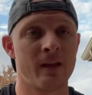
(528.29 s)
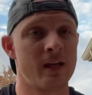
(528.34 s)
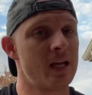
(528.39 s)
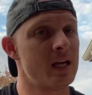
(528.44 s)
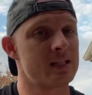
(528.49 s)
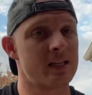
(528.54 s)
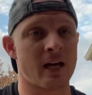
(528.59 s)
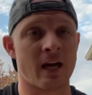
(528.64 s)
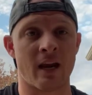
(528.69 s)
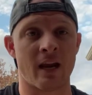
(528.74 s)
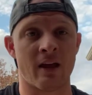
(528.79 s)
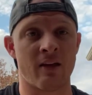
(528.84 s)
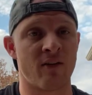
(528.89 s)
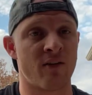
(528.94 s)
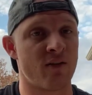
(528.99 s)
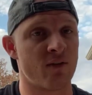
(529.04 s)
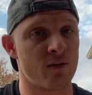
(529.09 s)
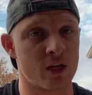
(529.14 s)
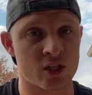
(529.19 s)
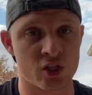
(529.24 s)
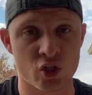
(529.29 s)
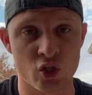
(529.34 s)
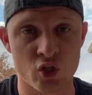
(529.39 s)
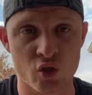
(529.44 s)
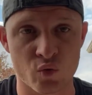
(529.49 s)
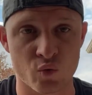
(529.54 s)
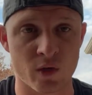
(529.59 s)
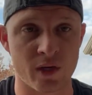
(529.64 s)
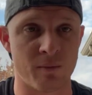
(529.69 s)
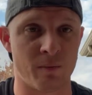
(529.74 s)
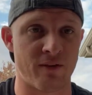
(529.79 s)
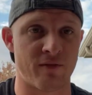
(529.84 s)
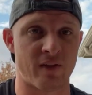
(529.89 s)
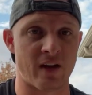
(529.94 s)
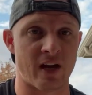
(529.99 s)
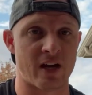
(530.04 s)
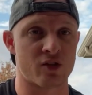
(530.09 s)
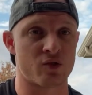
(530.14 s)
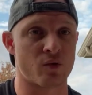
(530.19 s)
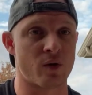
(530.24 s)
it's at an extremely
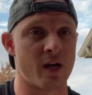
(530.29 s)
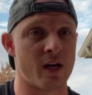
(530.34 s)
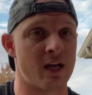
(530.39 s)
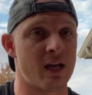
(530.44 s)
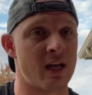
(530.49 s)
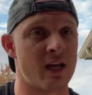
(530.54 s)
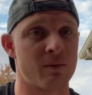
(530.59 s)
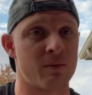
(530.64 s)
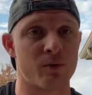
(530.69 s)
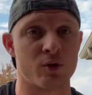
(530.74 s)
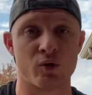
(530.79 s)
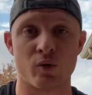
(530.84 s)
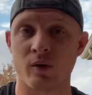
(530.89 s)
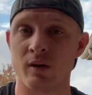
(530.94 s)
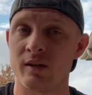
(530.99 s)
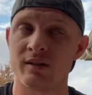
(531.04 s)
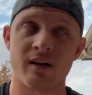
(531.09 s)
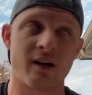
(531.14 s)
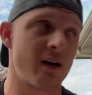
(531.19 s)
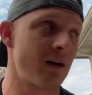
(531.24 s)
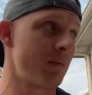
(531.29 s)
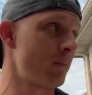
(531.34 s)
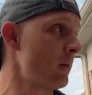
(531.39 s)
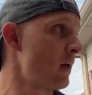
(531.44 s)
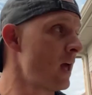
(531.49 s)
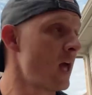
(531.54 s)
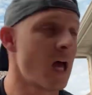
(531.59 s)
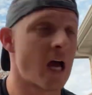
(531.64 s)
fast rate, and majority of the time,